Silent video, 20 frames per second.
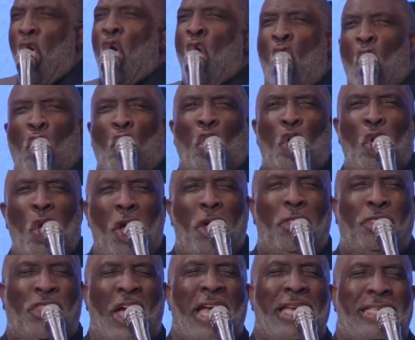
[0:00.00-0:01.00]
who
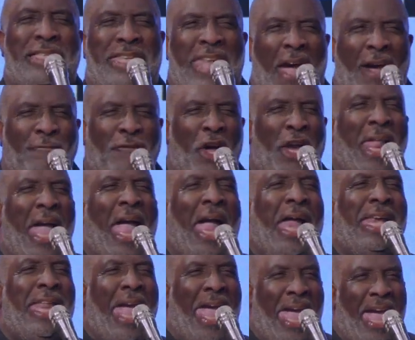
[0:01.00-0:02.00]
looked the devil
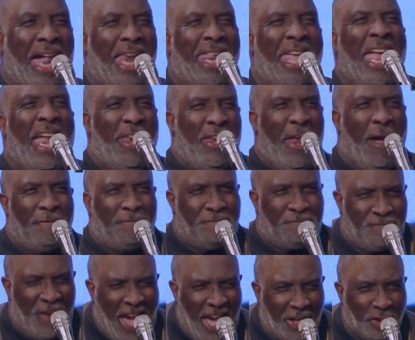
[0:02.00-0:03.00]
and hell in the
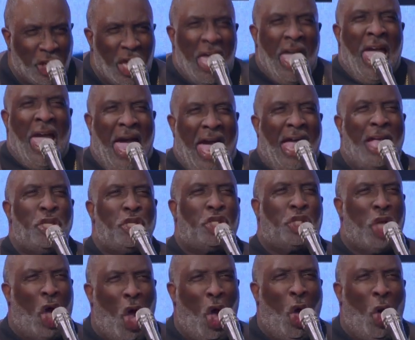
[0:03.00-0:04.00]
face and
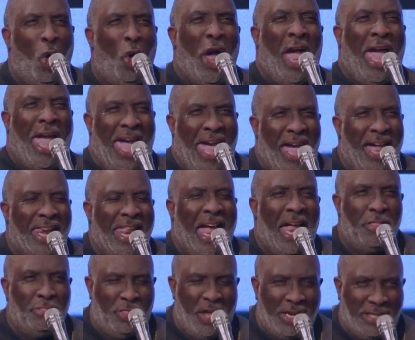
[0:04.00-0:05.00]
told hell
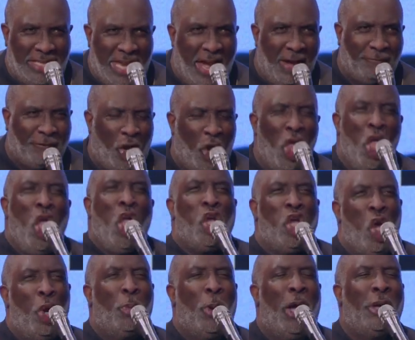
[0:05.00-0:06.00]
and the devil,
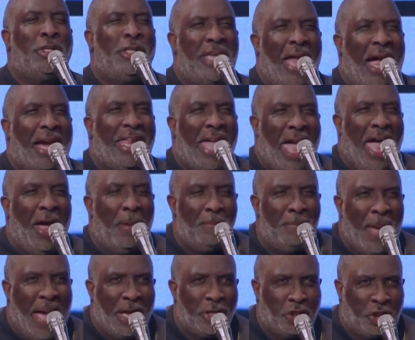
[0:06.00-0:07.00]
you will not have
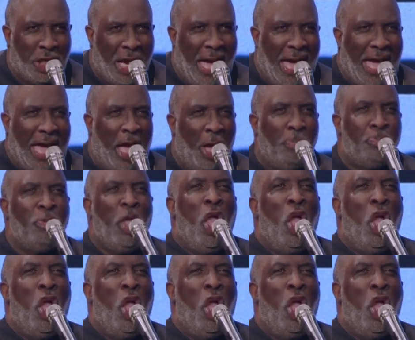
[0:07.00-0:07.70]
my child,